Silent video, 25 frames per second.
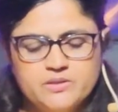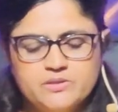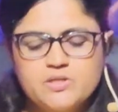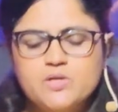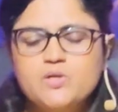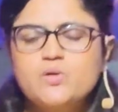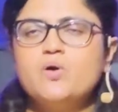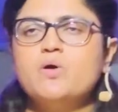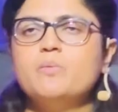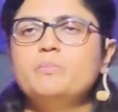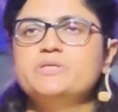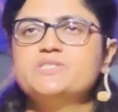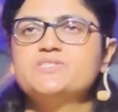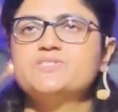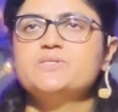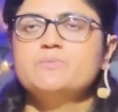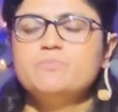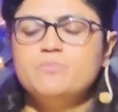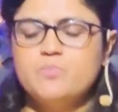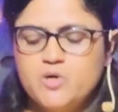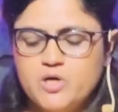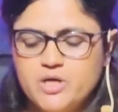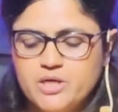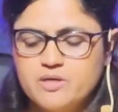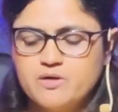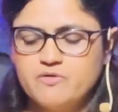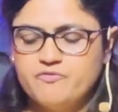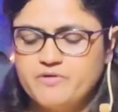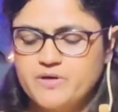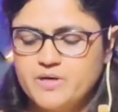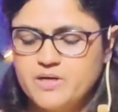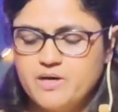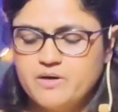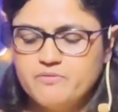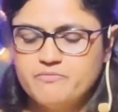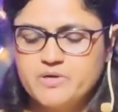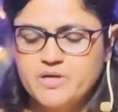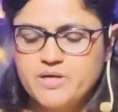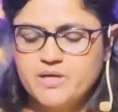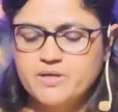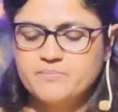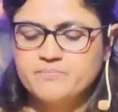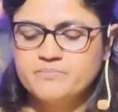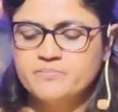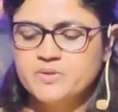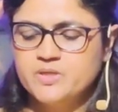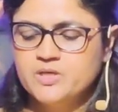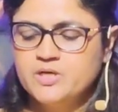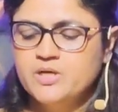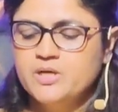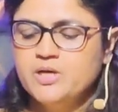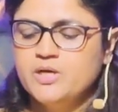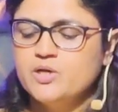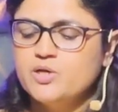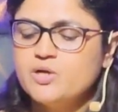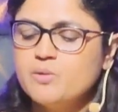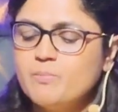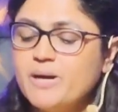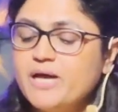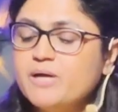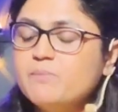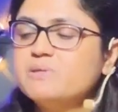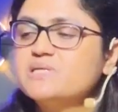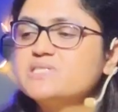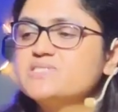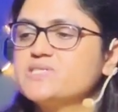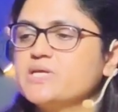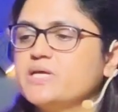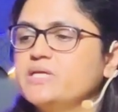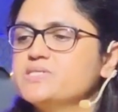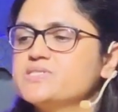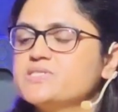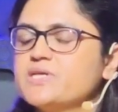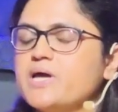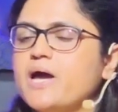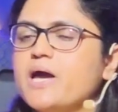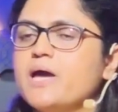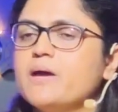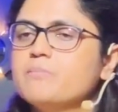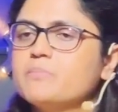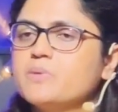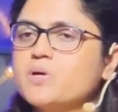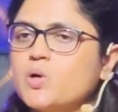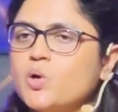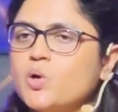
The robe is symbolic of a covering. You know, Bible says, I am